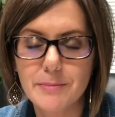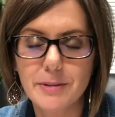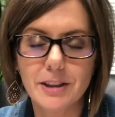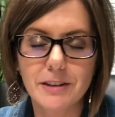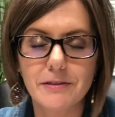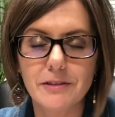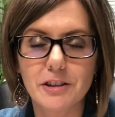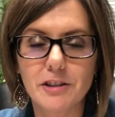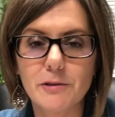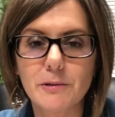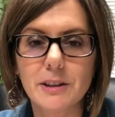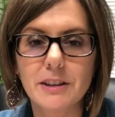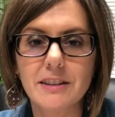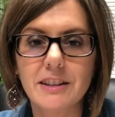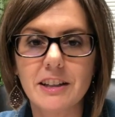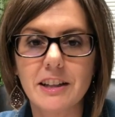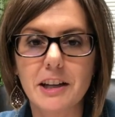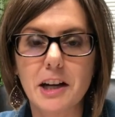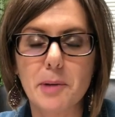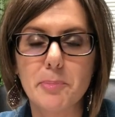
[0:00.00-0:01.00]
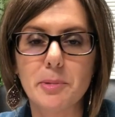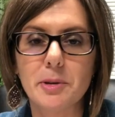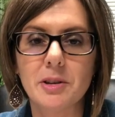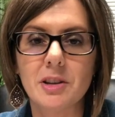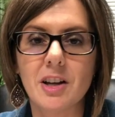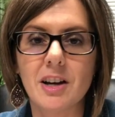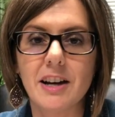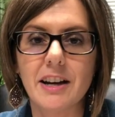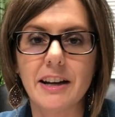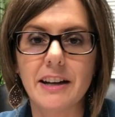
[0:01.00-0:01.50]
but if they're within a couple
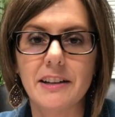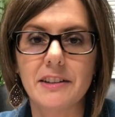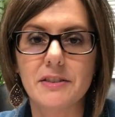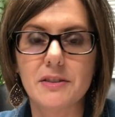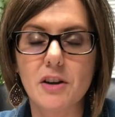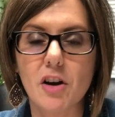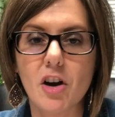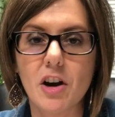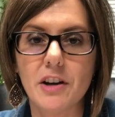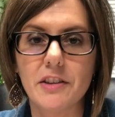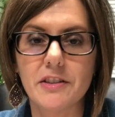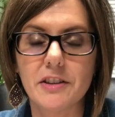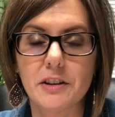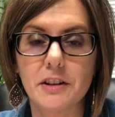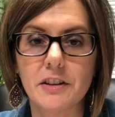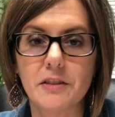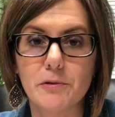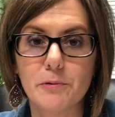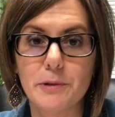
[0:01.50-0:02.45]
lines on the